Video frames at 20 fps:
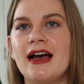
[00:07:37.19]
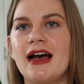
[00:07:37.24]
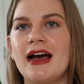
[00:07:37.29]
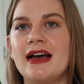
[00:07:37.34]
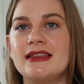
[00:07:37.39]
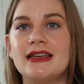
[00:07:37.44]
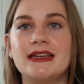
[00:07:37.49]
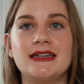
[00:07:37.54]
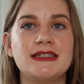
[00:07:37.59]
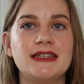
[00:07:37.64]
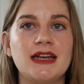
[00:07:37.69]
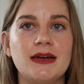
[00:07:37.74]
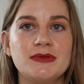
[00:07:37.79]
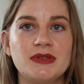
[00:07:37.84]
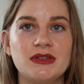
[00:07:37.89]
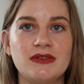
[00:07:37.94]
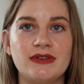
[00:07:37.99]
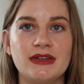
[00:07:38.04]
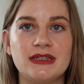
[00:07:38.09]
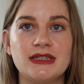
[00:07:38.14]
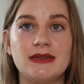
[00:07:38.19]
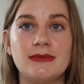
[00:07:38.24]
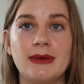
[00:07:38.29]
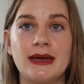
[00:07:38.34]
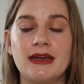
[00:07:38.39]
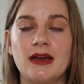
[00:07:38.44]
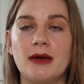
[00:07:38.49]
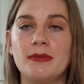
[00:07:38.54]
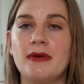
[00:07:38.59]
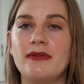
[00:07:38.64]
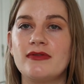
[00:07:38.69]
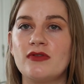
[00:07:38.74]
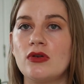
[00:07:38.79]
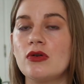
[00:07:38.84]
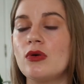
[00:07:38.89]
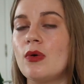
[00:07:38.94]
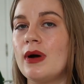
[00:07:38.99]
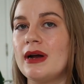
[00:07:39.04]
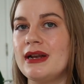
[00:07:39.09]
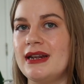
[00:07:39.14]
and then in terms of the rest of the makeup I've
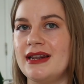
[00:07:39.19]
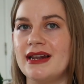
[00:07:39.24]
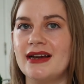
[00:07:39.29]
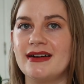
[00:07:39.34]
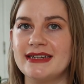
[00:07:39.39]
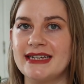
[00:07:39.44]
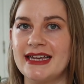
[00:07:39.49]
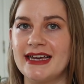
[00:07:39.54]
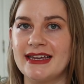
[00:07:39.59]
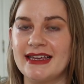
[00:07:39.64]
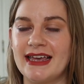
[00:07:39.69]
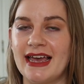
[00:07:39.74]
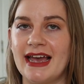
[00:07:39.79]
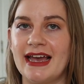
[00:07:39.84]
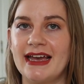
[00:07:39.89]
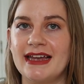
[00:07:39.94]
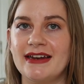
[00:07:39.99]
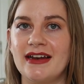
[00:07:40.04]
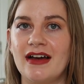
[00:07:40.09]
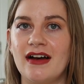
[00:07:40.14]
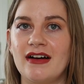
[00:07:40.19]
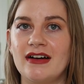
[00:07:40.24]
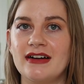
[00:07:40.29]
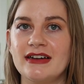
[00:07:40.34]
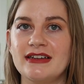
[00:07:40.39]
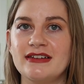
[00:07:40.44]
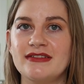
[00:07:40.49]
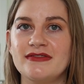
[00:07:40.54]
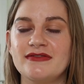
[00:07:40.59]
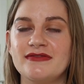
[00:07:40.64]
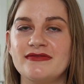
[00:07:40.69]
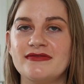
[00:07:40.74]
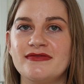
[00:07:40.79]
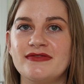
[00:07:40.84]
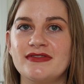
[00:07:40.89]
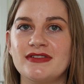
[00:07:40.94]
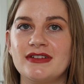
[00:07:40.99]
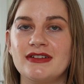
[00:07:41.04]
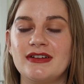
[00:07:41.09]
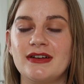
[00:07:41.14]
gone quite light again
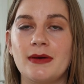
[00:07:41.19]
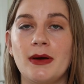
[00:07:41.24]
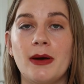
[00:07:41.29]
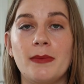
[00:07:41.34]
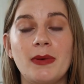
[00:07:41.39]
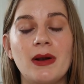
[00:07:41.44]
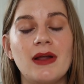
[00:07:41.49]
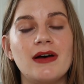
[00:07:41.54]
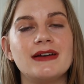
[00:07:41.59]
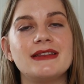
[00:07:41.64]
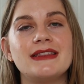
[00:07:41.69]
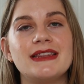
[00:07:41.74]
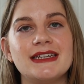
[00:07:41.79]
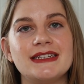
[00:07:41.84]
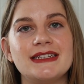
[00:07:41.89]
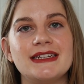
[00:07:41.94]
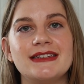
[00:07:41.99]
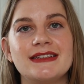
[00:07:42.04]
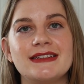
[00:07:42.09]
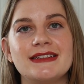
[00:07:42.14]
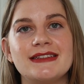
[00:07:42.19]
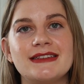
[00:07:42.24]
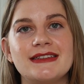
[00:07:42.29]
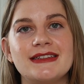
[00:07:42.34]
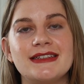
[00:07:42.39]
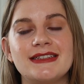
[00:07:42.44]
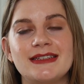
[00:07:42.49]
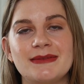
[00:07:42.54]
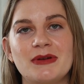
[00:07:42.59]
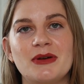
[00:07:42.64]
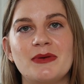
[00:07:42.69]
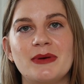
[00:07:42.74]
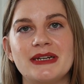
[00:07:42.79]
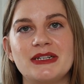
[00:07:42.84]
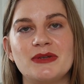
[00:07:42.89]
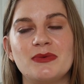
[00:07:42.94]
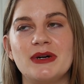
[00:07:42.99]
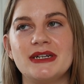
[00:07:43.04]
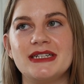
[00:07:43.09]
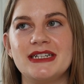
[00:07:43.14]
I've applied this in the, similar way
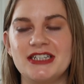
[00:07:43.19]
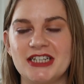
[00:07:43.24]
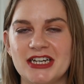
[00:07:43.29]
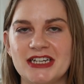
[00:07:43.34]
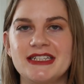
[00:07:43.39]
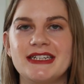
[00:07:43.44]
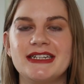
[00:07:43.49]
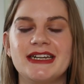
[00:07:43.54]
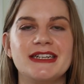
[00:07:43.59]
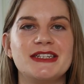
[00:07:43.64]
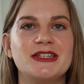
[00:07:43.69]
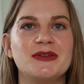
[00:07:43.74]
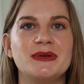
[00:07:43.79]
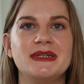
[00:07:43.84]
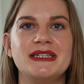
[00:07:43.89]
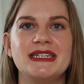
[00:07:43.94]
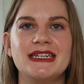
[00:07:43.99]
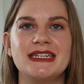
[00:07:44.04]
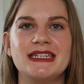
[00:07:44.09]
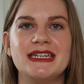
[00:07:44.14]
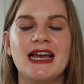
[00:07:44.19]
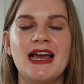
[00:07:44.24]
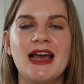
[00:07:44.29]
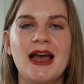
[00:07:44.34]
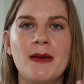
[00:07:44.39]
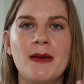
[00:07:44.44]
to what I did yesterday. So I did